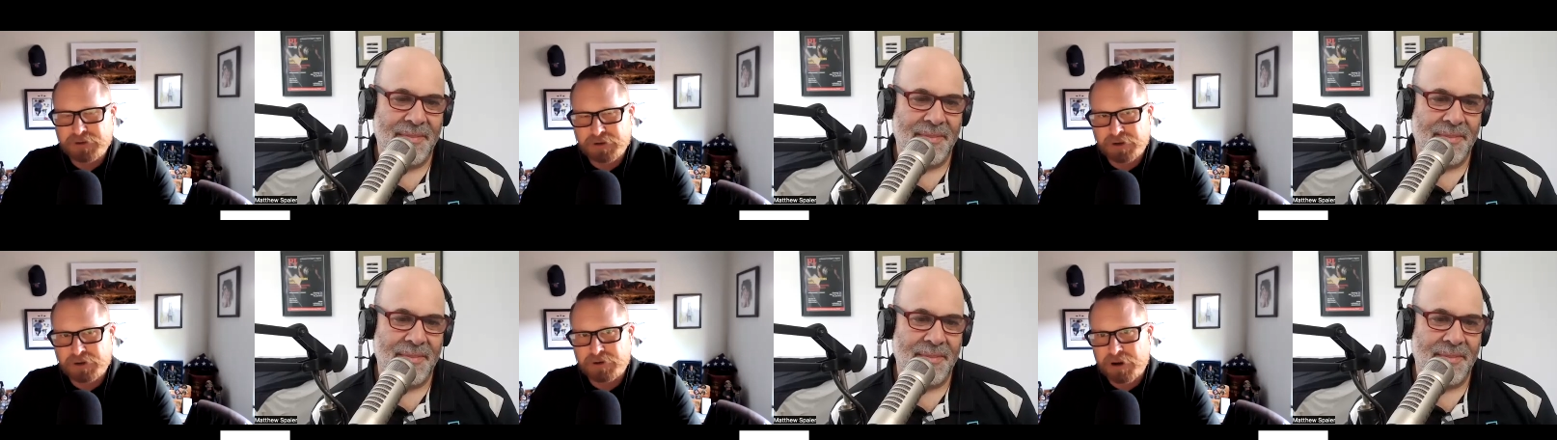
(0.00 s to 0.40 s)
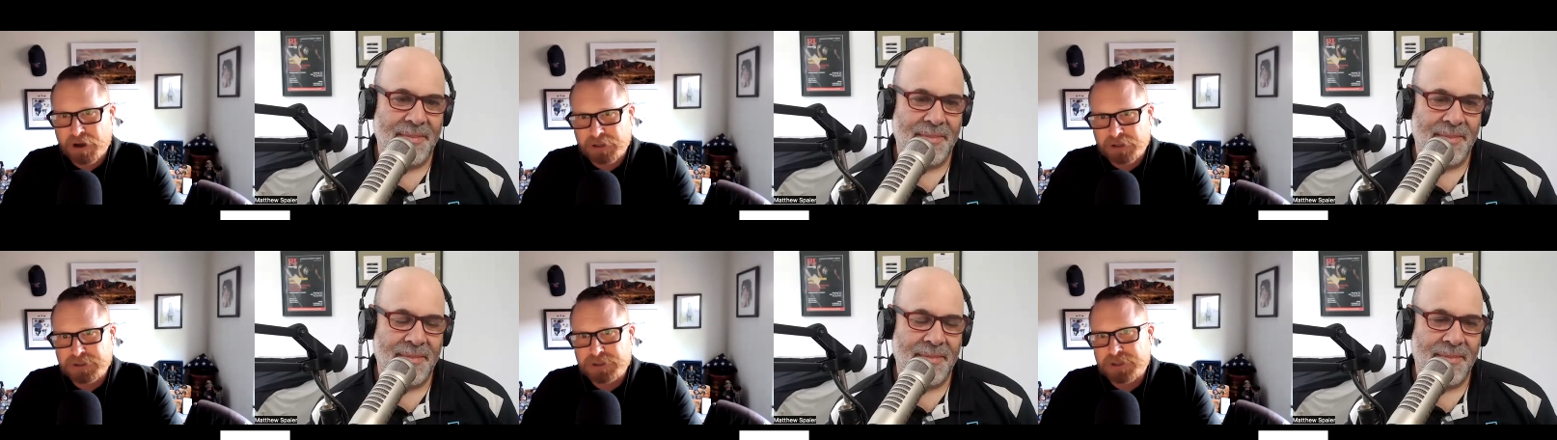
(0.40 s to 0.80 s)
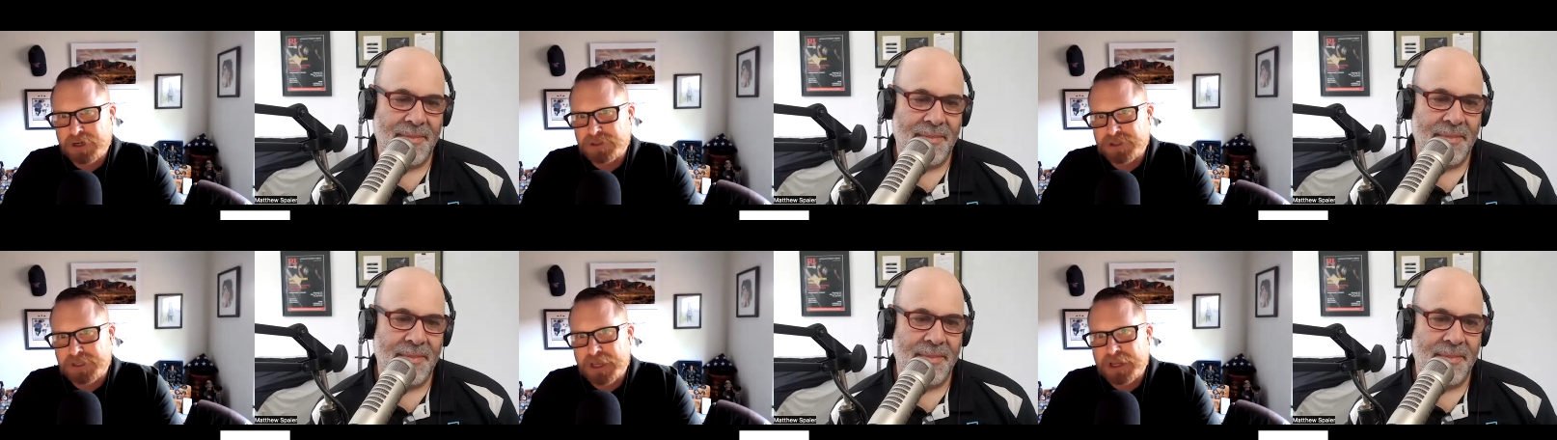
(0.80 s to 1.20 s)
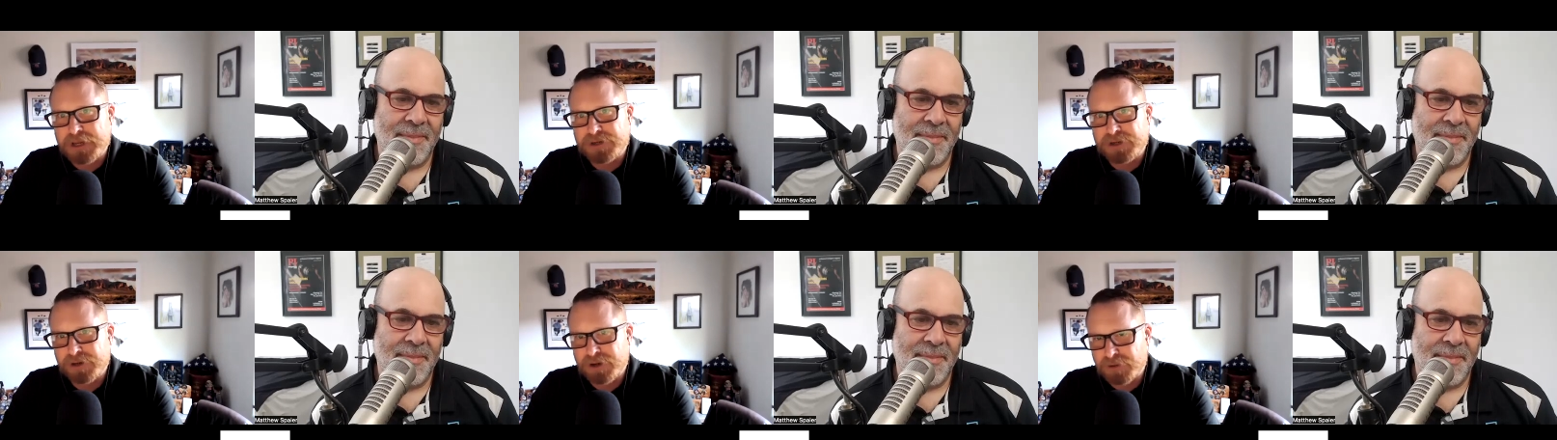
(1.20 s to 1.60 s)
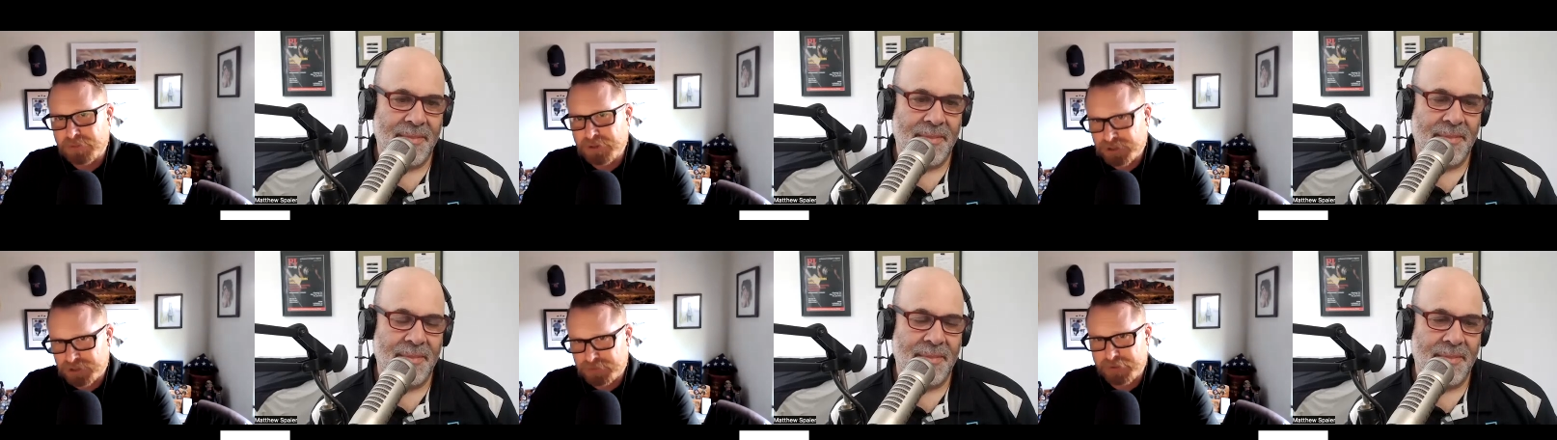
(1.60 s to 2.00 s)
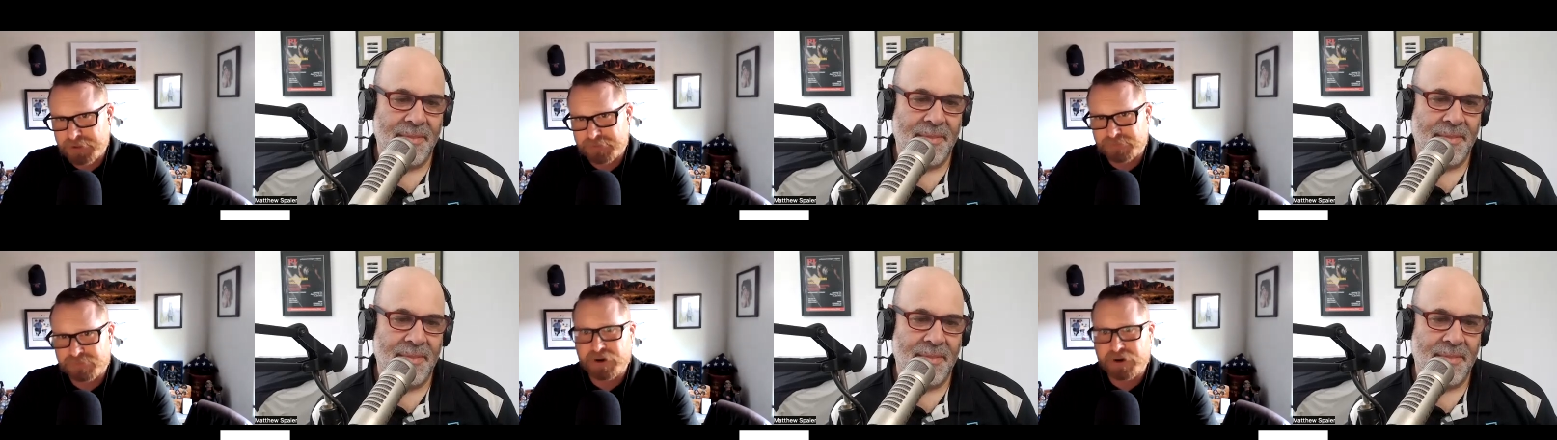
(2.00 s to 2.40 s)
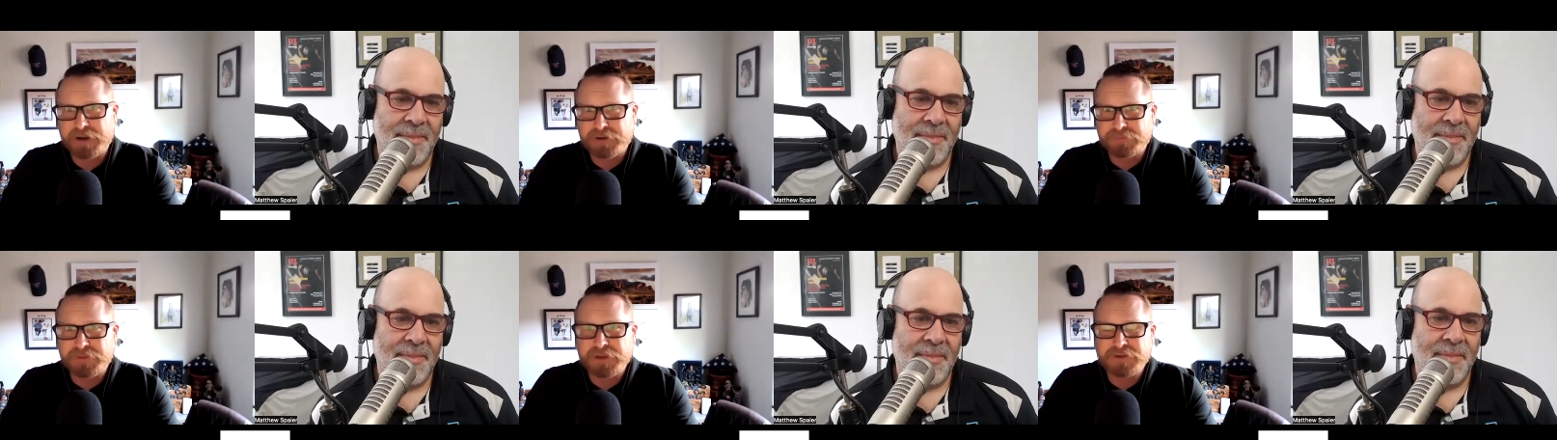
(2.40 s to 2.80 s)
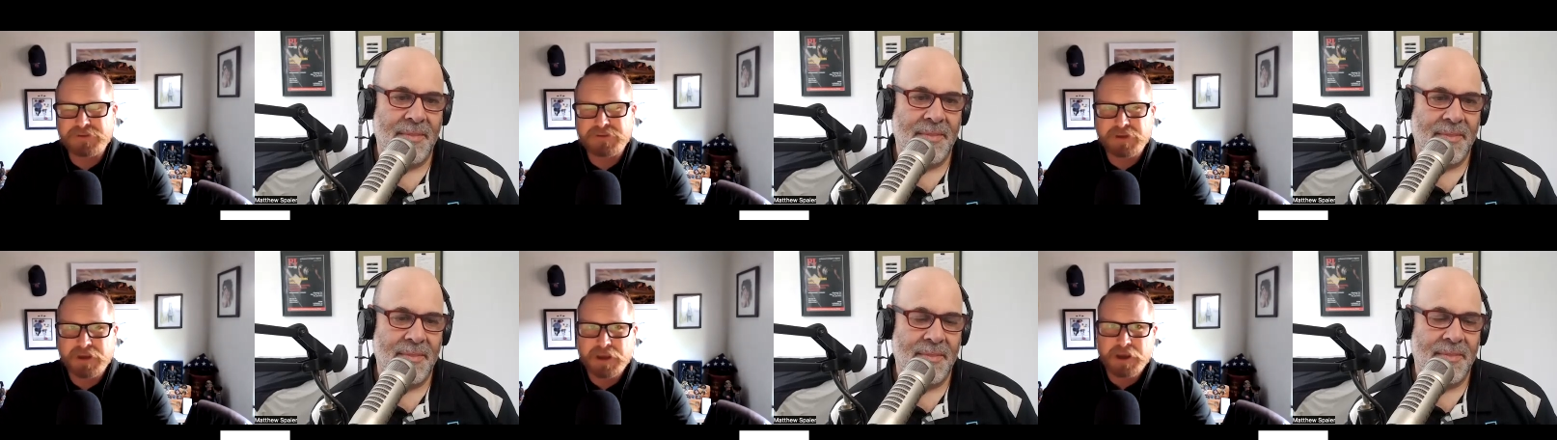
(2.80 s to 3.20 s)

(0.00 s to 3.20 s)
Speaker 1: your knowledge and education. Nobody should be afraid of this.